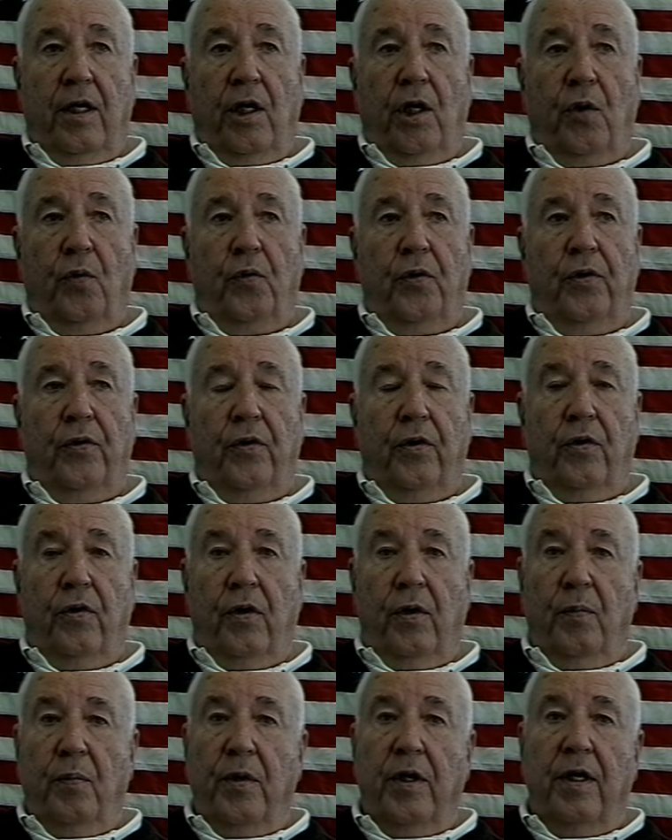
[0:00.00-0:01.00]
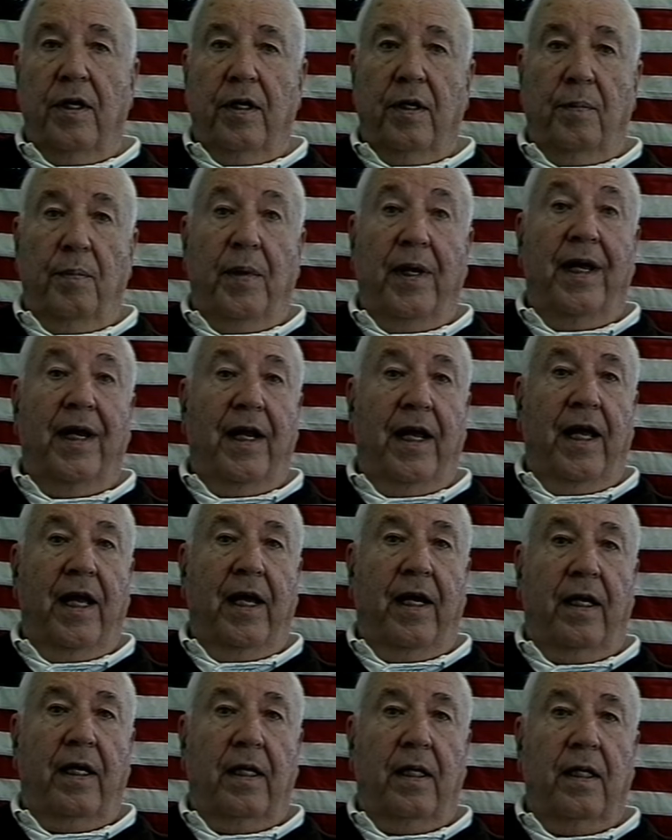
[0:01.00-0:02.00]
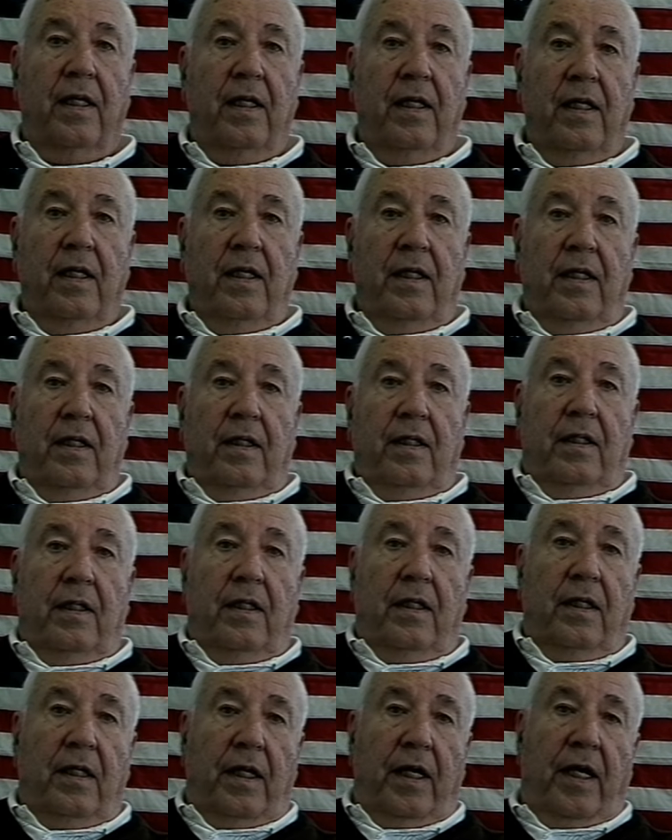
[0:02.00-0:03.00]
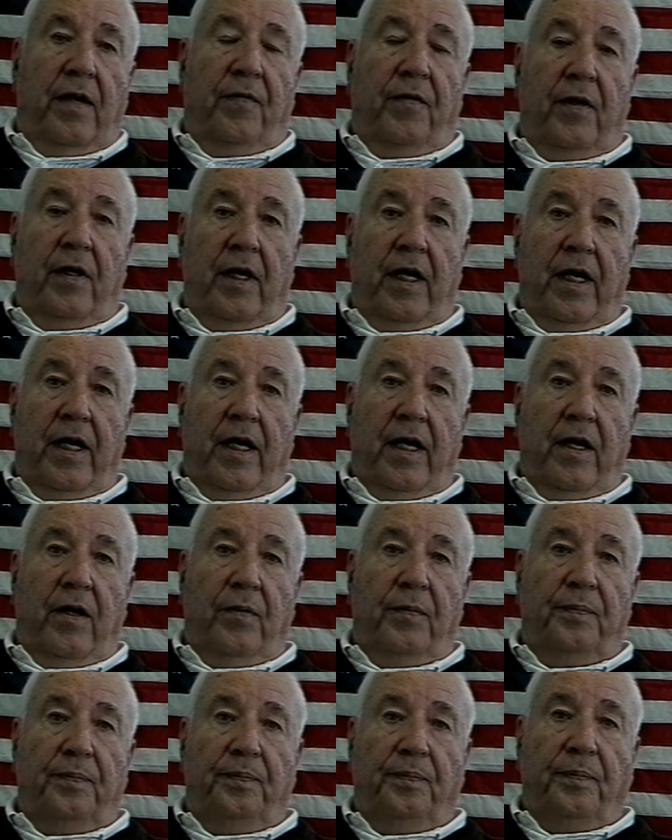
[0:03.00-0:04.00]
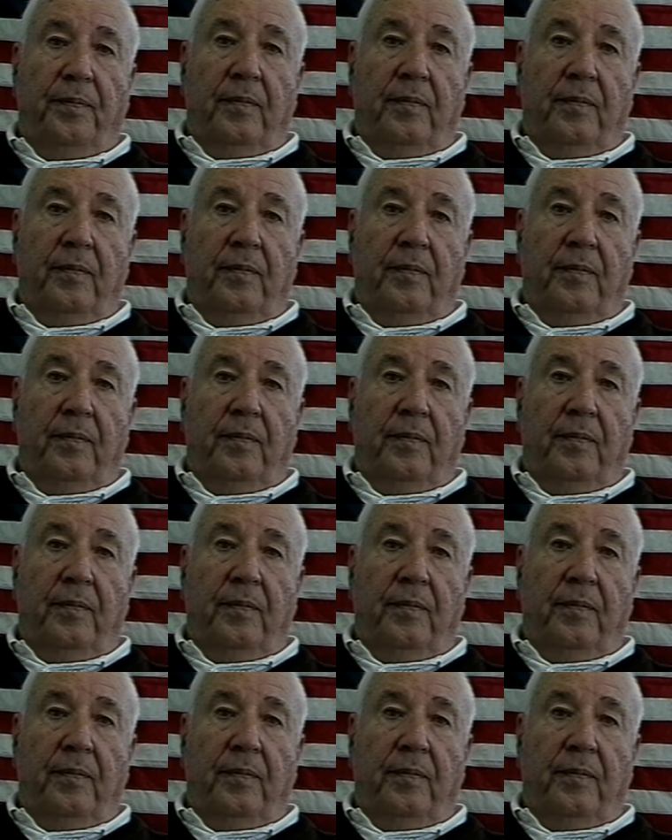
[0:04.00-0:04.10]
and we were going to meet in Manhattan and have a night out.